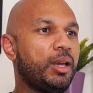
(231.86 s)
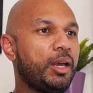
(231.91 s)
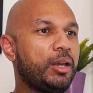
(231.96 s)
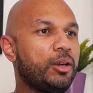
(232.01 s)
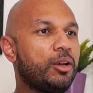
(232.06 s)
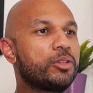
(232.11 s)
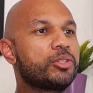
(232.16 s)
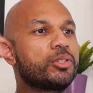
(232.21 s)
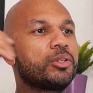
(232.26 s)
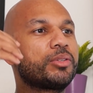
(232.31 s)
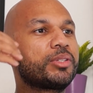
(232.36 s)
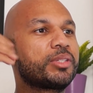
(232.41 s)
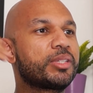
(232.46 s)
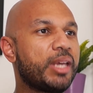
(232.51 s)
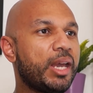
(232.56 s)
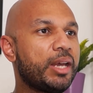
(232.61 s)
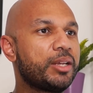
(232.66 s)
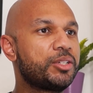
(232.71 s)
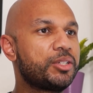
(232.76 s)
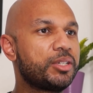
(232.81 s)
And also
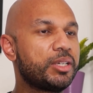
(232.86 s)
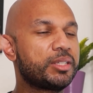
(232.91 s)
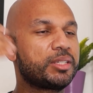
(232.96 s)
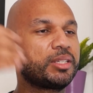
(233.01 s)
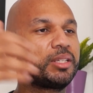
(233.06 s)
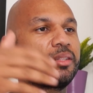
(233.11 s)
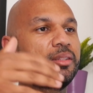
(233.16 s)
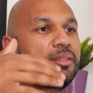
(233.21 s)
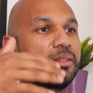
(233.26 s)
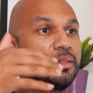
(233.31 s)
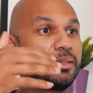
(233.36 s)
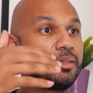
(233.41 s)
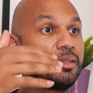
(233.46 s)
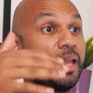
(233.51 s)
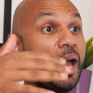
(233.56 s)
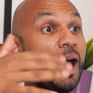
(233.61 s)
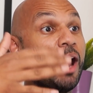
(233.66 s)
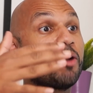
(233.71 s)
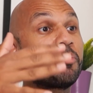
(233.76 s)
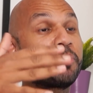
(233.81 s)
Sketch is in,
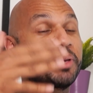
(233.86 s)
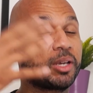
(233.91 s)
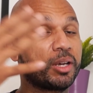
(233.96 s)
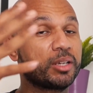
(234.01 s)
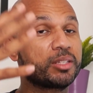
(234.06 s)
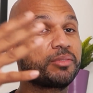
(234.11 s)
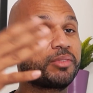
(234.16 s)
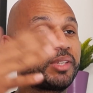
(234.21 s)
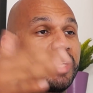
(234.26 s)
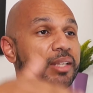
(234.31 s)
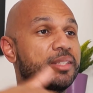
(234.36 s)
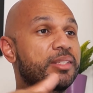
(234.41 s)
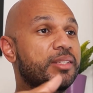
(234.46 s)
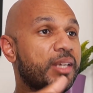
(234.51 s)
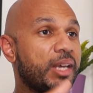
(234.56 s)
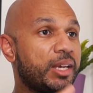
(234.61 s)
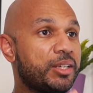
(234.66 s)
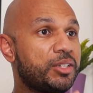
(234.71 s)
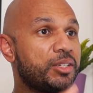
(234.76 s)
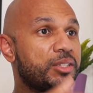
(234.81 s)
now because of that,
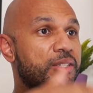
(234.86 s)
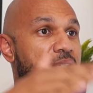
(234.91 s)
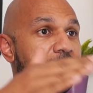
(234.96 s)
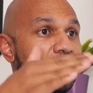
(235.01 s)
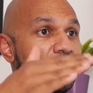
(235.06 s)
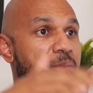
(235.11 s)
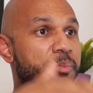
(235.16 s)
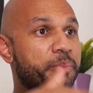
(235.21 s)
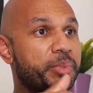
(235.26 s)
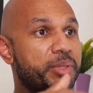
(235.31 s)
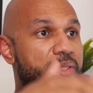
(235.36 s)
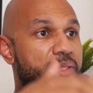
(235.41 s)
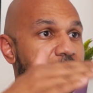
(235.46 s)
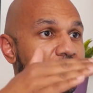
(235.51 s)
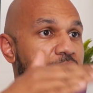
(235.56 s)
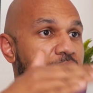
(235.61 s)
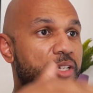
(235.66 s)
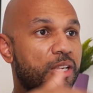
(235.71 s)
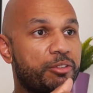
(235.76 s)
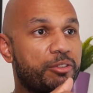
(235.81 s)
Sketch is in this
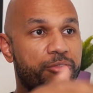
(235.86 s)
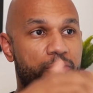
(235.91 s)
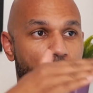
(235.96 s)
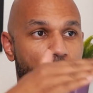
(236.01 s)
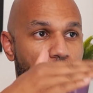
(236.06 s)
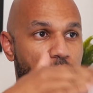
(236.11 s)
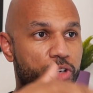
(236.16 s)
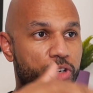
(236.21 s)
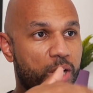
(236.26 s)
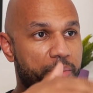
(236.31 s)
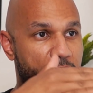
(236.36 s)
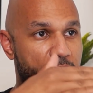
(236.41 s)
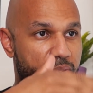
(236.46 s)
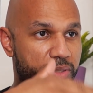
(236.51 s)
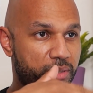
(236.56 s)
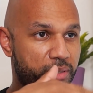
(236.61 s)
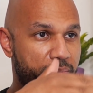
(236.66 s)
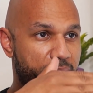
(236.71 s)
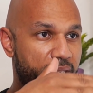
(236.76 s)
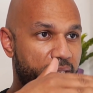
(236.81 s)
position that Photoshop
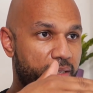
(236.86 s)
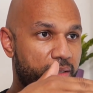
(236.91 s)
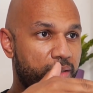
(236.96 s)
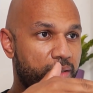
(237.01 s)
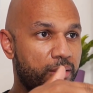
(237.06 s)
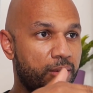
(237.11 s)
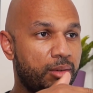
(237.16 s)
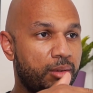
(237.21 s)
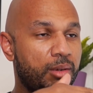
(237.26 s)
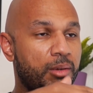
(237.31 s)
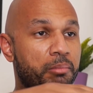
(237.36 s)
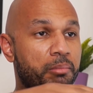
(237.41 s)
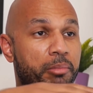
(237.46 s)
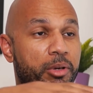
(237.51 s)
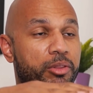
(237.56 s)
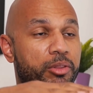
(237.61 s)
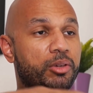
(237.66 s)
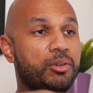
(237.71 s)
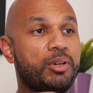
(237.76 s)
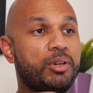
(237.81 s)
used to be in,
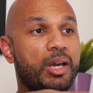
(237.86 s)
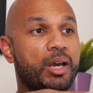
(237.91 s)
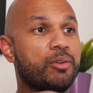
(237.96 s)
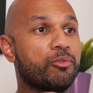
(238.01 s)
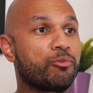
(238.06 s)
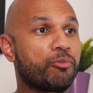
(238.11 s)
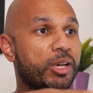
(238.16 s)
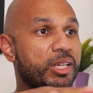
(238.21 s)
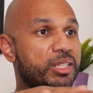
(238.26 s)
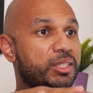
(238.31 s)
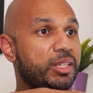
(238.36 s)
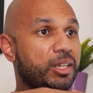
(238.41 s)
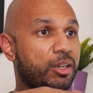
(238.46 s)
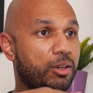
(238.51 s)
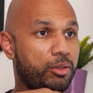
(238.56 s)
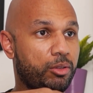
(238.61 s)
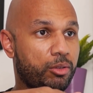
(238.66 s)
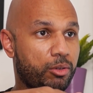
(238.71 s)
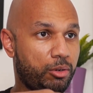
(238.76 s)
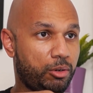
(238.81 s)
but they're not resting
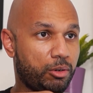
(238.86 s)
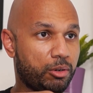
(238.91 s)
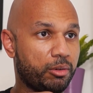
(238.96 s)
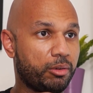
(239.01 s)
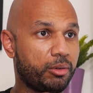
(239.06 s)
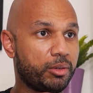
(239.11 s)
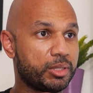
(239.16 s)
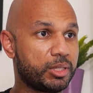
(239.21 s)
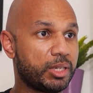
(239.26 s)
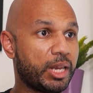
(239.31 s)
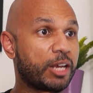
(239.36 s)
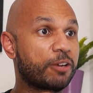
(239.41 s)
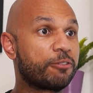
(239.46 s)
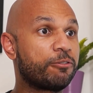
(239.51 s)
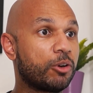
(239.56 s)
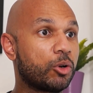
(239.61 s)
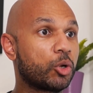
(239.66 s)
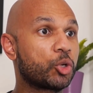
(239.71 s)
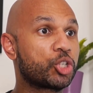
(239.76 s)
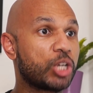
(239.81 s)
on their laurels like
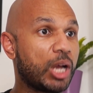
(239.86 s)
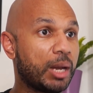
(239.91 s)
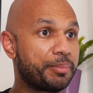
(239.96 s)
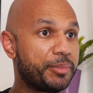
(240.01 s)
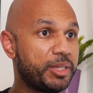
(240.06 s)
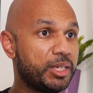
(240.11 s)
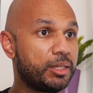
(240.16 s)
Photoshop